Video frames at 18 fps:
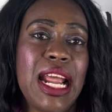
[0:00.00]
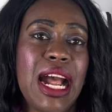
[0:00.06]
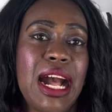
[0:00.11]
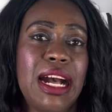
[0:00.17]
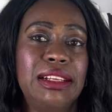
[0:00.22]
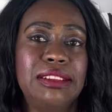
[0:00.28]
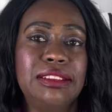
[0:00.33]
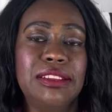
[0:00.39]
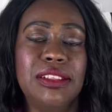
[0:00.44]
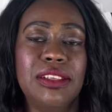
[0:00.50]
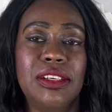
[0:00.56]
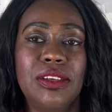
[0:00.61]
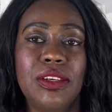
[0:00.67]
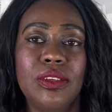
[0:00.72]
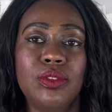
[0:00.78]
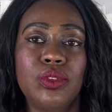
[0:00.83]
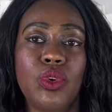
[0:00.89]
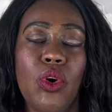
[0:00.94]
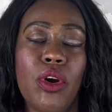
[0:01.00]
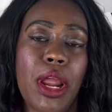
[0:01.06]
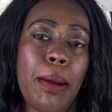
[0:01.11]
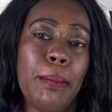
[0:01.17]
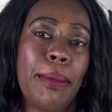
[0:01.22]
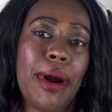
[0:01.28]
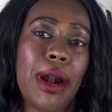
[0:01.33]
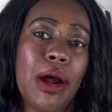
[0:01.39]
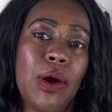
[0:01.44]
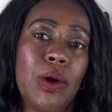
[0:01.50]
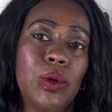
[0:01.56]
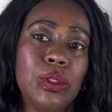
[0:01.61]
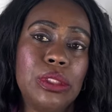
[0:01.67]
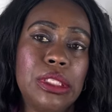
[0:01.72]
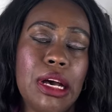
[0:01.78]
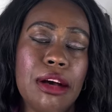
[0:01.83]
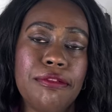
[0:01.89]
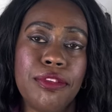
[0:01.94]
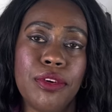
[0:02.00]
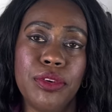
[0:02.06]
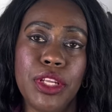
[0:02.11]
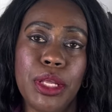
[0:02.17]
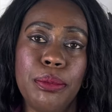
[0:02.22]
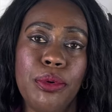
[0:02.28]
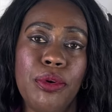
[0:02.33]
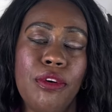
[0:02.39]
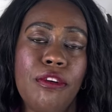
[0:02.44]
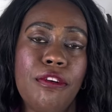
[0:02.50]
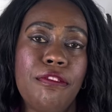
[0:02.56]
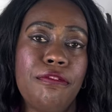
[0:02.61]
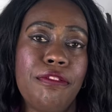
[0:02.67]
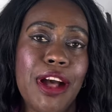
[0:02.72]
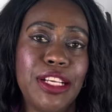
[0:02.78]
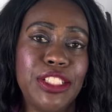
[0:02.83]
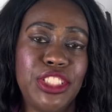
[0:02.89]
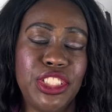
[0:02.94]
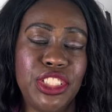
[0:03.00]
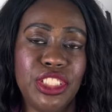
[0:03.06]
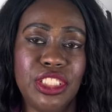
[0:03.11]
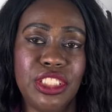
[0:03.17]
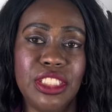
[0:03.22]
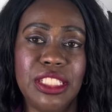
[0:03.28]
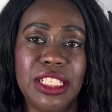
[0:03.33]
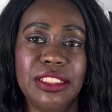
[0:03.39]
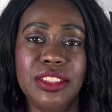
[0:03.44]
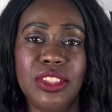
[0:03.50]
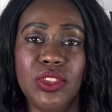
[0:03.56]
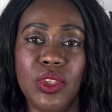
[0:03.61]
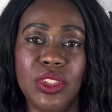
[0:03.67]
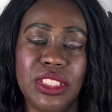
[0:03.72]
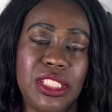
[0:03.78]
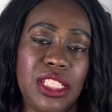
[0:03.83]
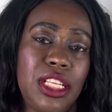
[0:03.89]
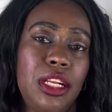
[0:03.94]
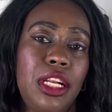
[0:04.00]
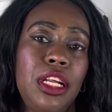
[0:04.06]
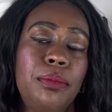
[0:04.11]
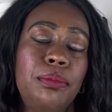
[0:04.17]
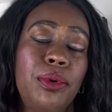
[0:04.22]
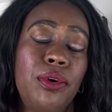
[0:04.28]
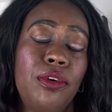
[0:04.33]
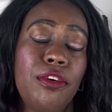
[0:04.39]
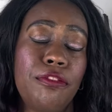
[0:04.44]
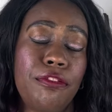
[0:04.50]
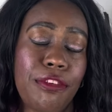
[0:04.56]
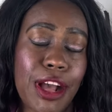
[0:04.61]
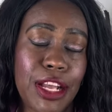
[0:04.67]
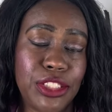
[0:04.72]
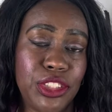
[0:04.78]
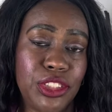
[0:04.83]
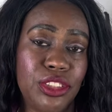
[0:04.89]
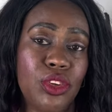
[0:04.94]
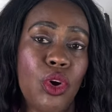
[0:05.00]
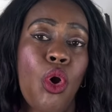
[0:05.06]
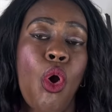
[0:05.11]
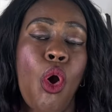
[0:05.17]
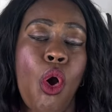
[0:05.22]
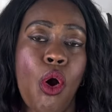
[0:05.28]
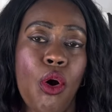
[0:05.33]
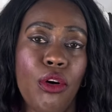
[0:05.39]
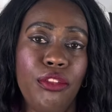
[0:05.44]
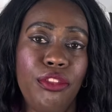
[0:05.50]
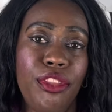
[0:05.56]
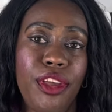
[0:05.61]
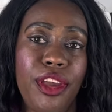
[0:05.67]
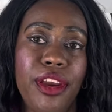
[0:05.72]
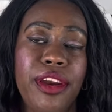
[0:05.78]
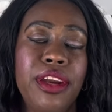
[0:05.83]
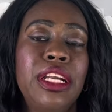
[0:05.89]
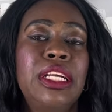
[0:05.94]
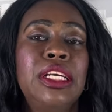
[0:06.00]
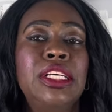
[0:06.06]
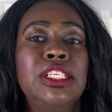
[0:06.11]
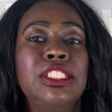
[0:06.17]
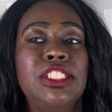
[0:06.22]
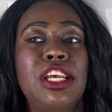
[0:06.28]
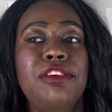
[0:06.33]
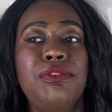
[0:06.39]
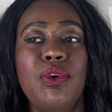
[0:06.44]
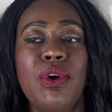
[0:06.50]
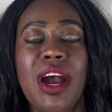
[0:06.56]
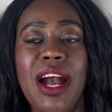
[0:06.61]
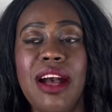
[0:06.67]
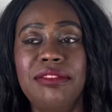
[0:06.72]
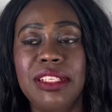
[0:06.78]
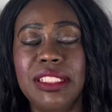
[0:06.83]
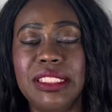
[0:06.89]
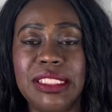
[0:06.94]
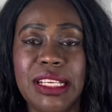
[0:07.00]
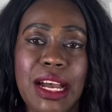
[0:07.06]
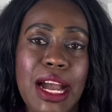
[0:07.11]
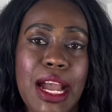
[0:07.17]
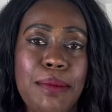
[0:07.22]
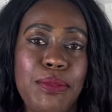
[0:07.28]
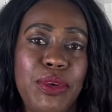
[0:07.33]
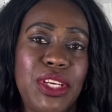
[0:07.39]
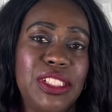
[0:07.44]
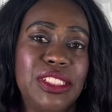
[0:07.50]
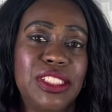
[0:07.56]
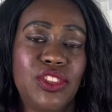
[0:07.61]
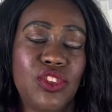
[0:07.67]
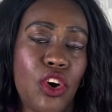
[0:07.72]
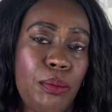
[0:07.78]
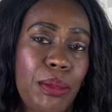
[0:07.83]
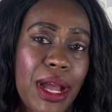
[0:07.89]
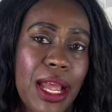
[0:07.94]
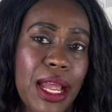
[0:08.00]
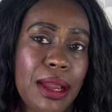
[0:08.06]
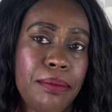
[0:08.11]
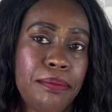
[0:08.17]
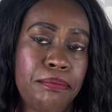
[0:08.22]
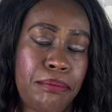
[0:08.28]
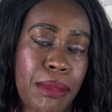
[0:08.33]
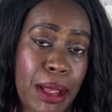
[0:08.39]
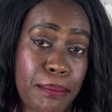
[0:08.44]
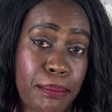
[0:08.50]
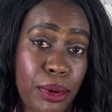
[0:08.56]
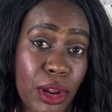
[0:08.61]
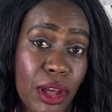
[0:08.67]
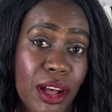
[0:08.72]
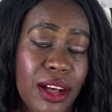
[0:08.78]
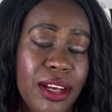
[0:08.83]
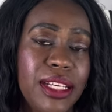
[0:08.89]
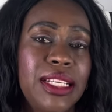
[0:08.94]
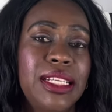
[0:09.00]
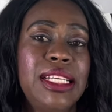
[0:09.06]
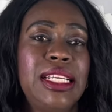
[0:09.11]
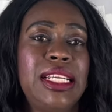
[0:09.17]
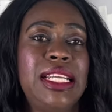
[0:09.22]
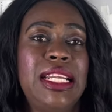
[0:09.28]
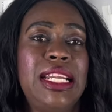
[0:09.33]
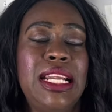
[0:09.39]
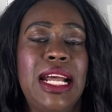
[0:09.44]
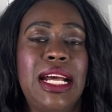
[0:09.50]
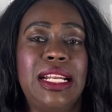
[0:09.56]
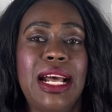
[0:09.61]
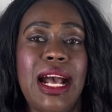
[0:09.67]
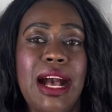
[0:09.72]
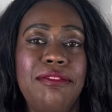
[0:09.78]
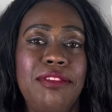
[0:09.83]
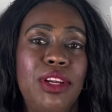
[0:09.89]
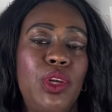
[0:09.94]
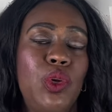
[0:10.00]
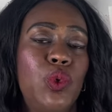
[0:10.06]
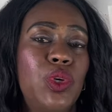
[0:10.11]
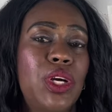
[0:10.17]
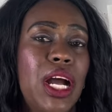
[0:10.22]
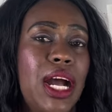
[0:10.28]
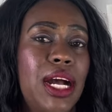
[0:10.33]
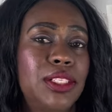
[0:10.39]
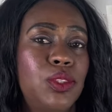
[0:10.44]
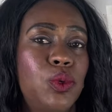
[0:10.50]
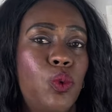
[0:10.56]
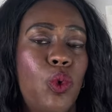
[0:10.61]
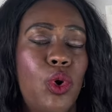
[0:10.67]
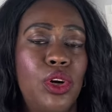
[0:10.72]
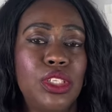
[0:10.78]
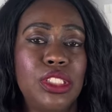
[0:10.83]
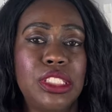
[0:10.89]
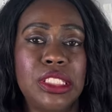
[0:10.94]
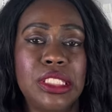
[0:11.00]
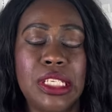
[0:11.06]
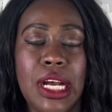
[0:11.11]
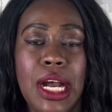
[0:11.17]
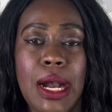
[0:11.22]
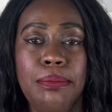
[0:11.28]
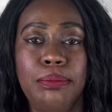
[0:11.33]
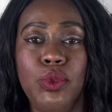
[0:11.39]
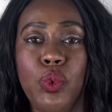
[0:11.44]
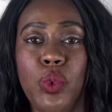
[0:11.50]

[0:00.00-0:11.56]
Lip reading: and talk about affordable fashion and sustainable fashion on there. So if you have the time, you can stop by my blog and have a look at what I'm